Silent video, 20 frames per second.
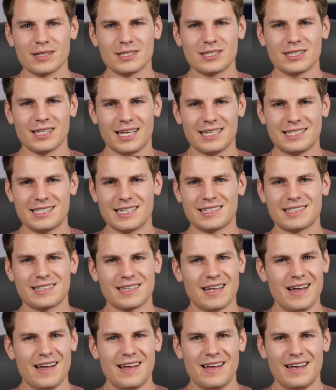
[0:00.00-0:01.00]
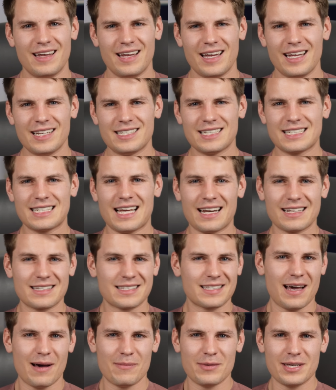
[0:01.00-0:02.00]
It's it's just it's just kind of
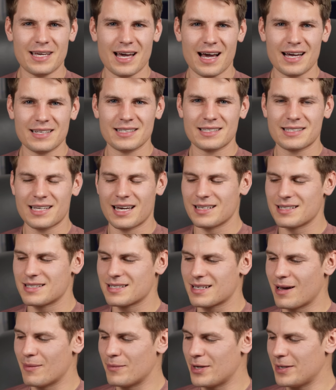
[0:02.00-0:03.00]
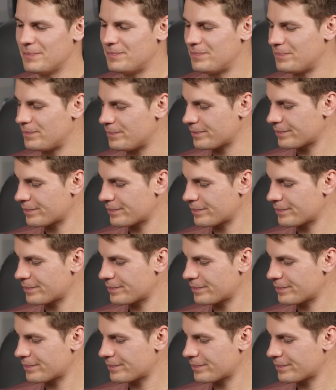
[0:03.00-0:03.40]
scummy, guys. It's kind of scummy,